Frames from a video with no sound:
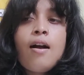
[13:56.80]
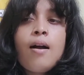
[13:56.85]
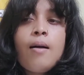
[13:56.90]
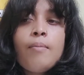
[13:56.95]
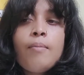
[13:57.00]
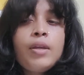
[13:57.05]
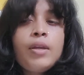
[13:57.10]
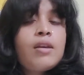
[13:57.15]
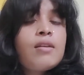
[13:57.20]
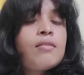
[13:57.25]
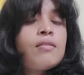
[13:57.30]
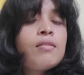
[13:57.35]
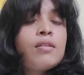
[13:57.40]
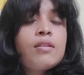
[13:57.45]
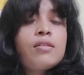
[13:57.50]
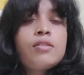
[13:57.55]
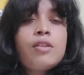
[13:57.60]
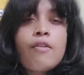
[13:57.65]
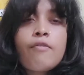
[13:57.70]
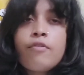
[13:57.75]
because it
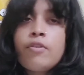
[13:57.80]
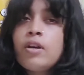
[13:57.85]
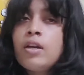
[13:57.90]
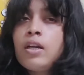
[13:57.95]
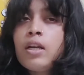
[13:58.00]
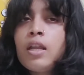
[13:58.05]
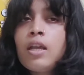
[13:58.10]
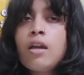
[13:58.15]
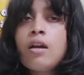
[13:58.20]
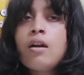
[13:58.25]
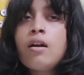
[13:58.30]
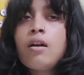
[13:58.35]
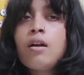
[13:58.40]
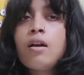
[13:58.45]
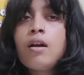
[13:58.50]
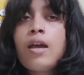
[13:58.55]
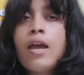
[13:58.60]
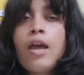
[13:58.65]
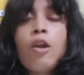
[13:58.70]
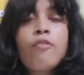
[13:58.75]
is definitely
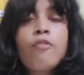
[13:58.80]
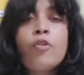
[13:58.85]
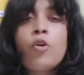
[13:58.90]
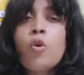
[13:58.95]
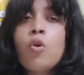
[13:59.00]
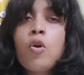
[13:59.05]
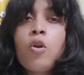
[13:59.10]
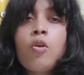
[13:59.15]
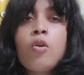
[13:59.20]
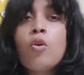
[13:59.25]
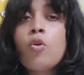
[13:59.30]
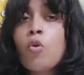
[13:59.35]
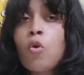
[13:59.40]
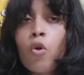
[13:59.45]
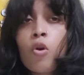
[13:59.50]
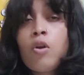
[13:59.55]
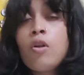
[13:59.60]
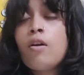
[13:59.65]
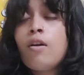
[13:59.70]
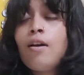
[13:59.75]
a hell of a
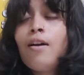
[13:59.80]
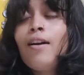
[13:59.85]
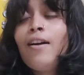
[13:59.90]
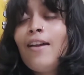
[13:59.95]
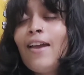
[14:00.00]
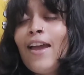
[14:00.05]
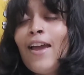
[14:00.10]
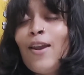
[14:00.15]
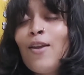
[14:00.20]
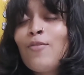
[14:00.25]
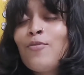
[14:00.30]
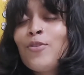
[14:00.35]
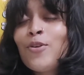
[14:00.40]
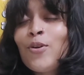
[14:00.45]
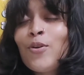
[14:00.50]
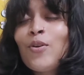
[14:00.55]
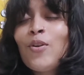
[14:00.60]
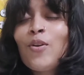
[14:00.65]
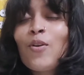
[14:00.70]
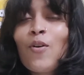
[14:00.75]

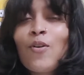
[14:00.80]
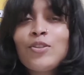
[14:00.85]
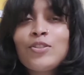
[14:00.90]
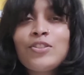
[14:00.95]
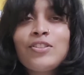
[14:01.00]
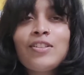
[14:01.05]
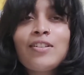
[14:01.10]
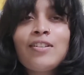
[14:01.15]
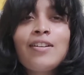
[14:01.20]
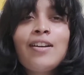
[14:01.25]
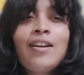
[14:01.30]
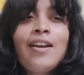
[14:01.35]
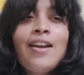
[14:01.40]
roller coaster.